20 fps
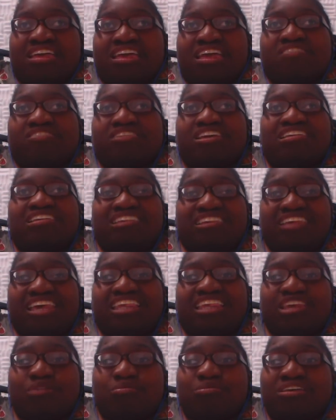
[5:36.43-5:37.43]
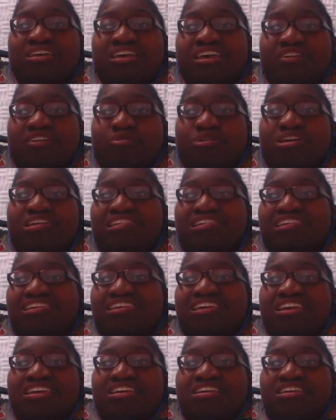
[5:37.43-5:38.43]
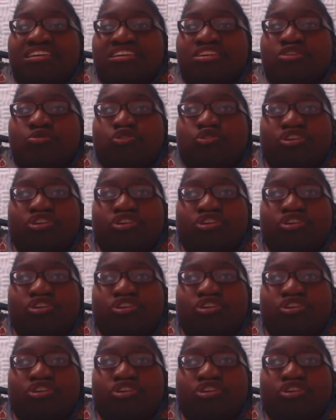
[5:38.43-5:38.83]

at least let them, at least you